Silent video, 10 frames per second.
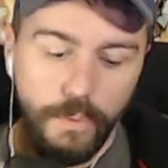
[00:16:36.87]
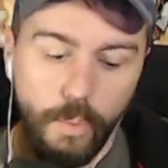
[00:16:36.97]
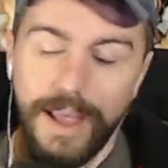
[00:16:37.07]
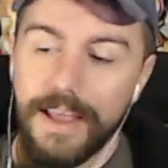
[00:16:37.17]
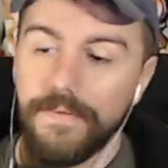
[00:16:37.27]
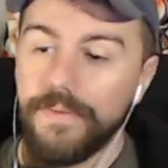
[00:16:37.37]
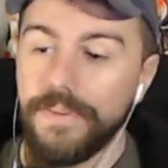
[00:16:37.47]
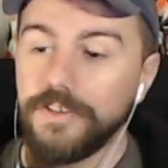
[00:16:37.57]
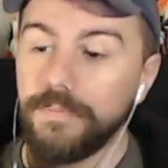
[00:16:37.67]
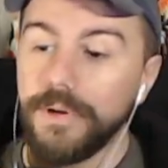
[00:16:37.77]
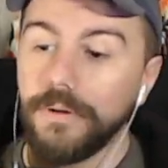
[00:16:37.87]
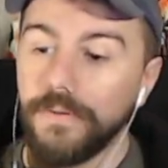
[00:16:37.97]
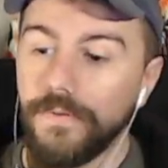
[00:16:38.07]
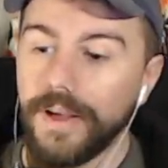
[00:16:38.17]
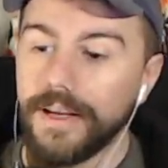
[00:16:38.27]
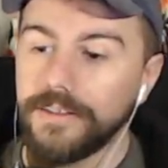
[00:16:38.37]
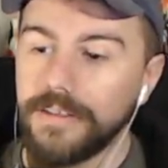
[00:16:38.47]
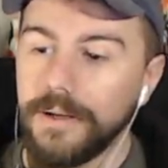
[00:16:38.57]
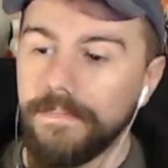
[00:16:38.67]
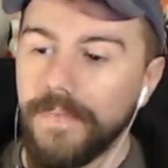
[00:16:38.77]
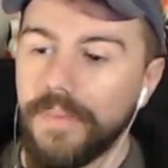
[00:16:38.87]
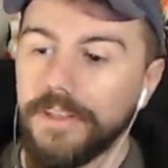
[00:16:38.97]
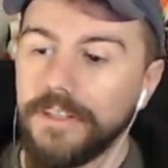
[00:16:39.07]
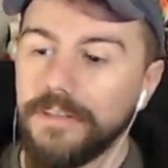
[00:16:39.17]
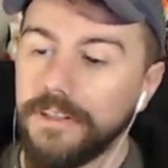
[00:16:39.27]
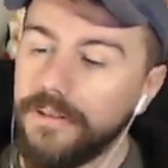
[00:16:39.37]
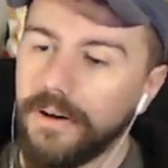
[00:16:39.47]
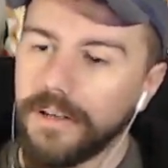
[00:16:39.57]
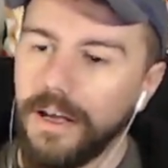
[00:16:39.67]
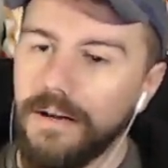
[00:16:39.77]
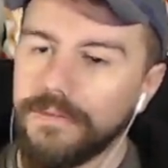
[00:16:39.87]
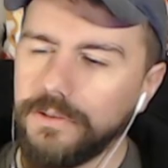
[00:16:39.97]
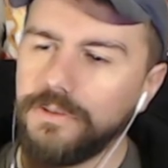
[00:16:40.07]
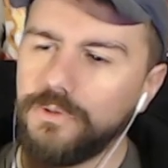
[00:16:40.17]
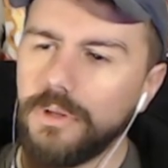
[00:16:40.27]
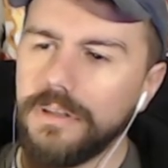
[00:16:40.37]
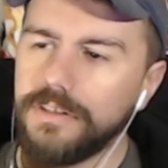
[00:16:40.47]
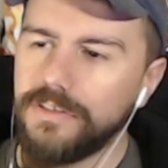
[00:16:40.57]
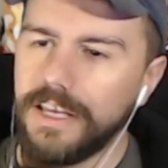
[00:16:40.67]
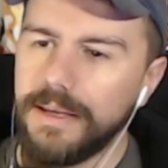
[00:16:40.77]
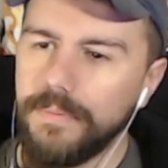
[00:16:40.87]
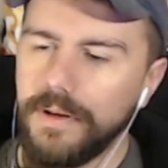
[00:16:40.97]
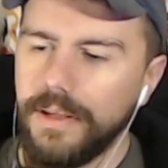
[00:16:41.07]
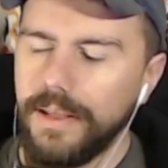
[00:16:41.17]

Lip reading: wave, this build phase. And then the Dark Elves are sort of the same,